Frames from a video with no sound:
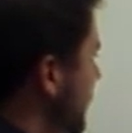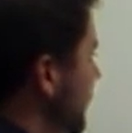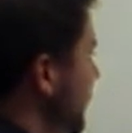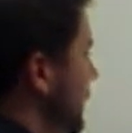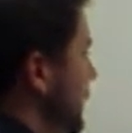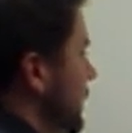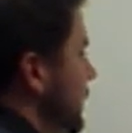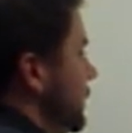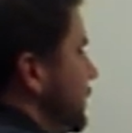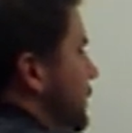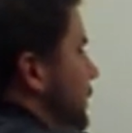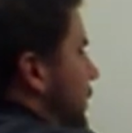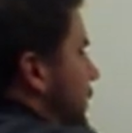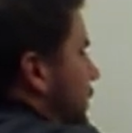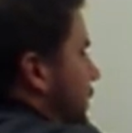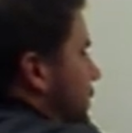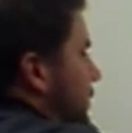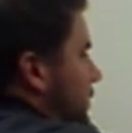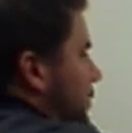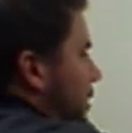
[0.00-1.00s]
the
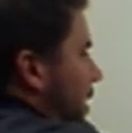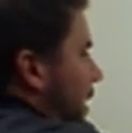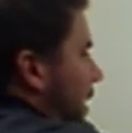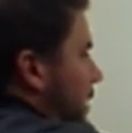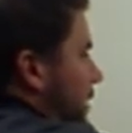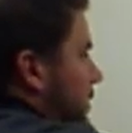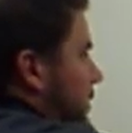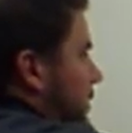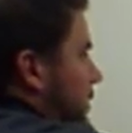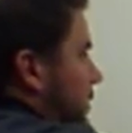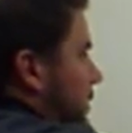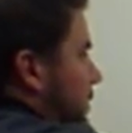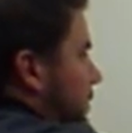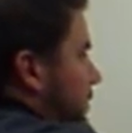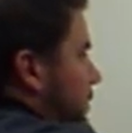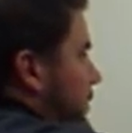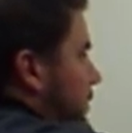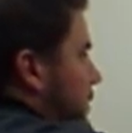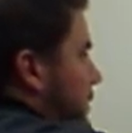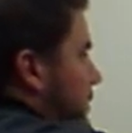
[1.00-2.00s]
vertical change,
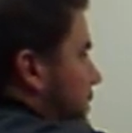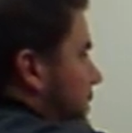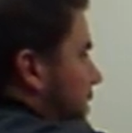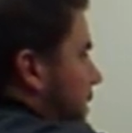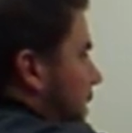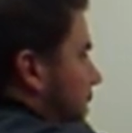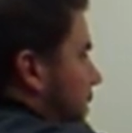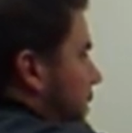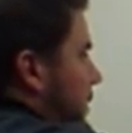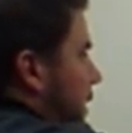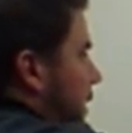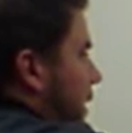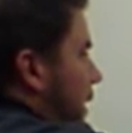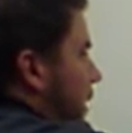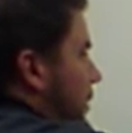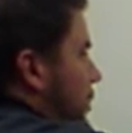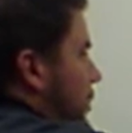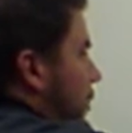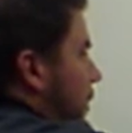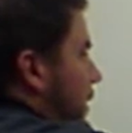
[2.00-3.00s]
which means that I'm going
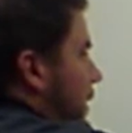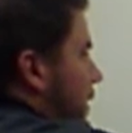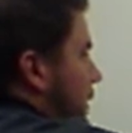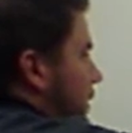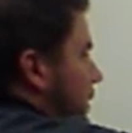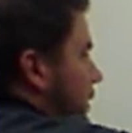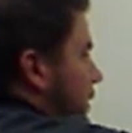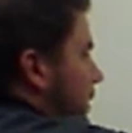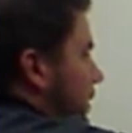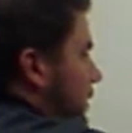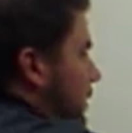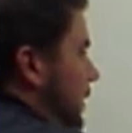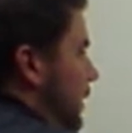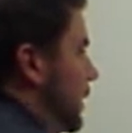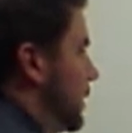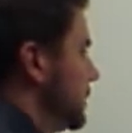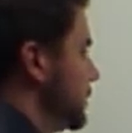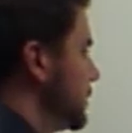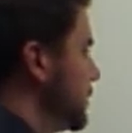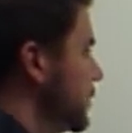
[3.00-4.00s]
up 1,
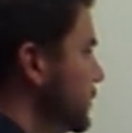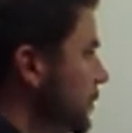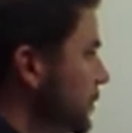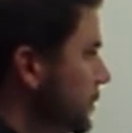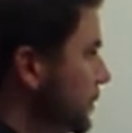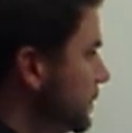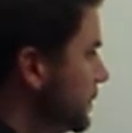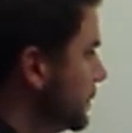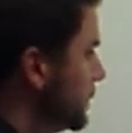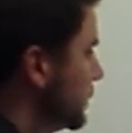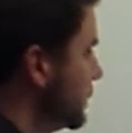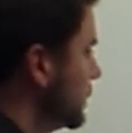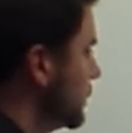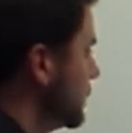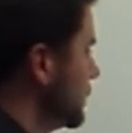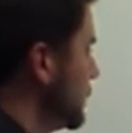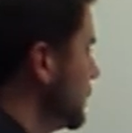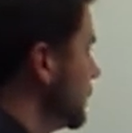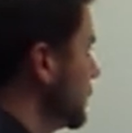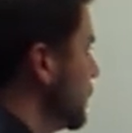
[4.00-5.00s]
up 2.
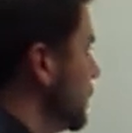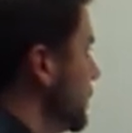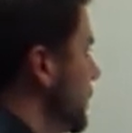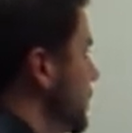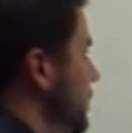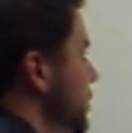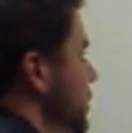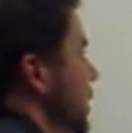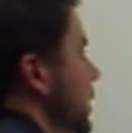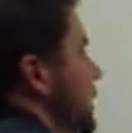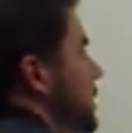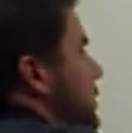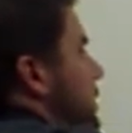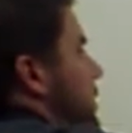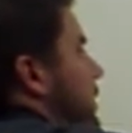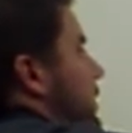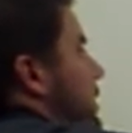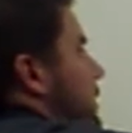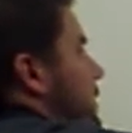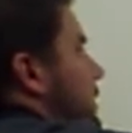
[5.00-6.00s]
So my change
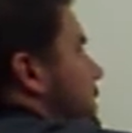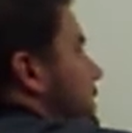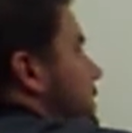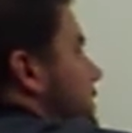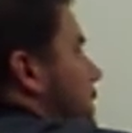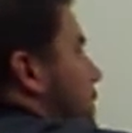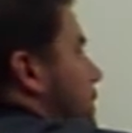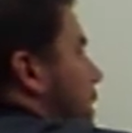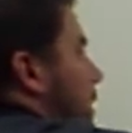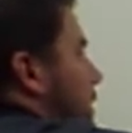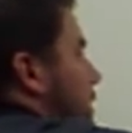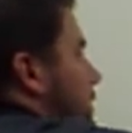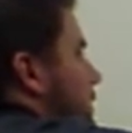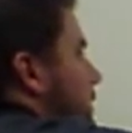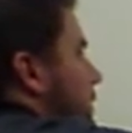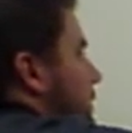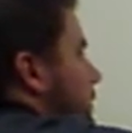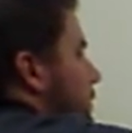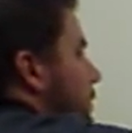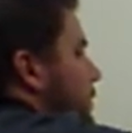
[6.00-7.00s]
is a positive
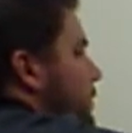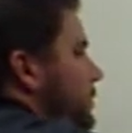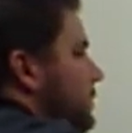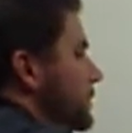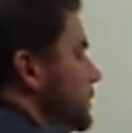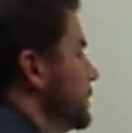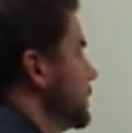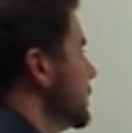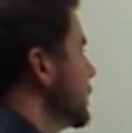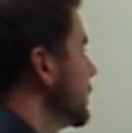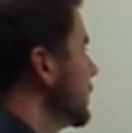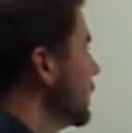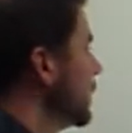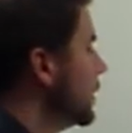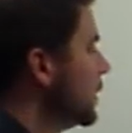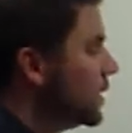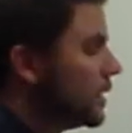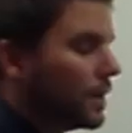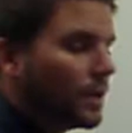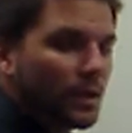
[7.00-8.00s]
2,
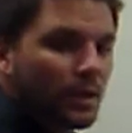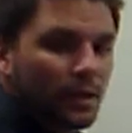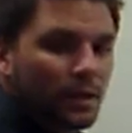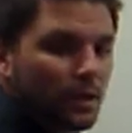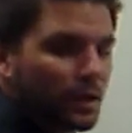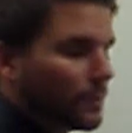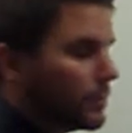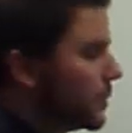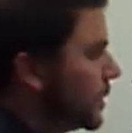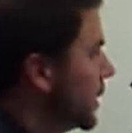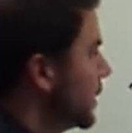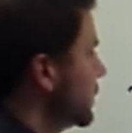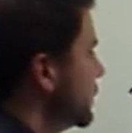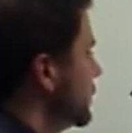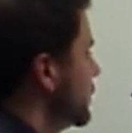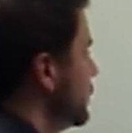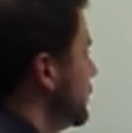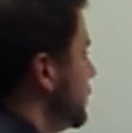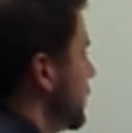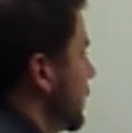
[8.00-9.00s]
compared
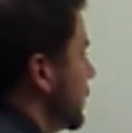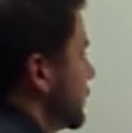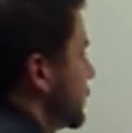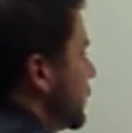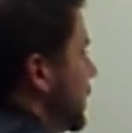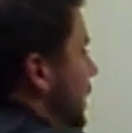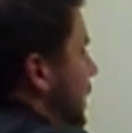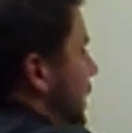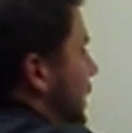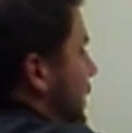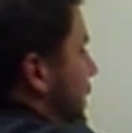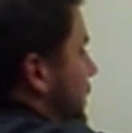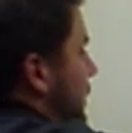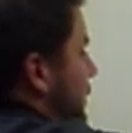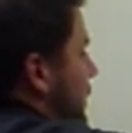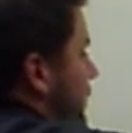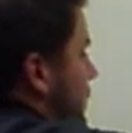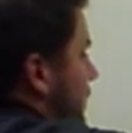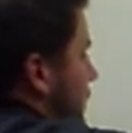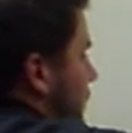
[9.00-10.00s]
to my run,
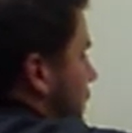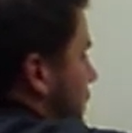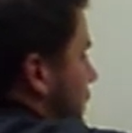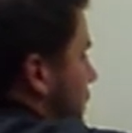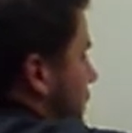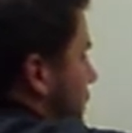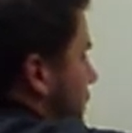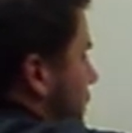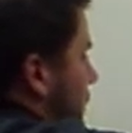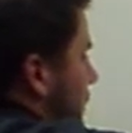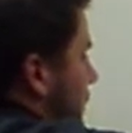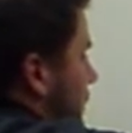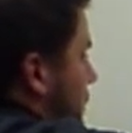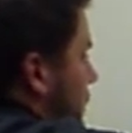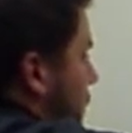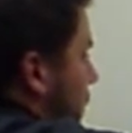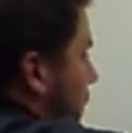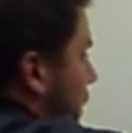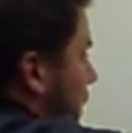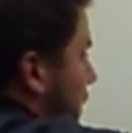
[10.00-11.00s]
which is
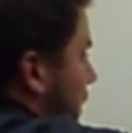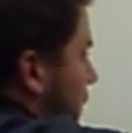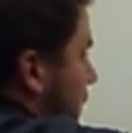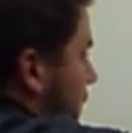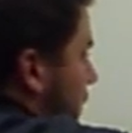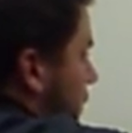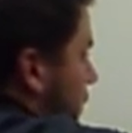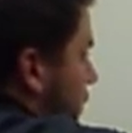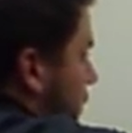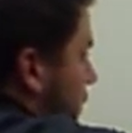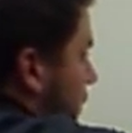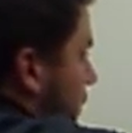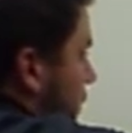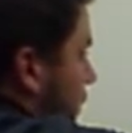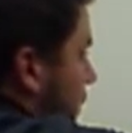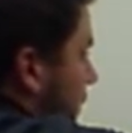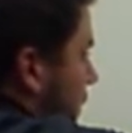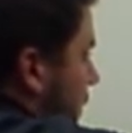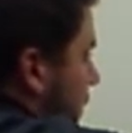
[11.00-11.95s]
1, 2,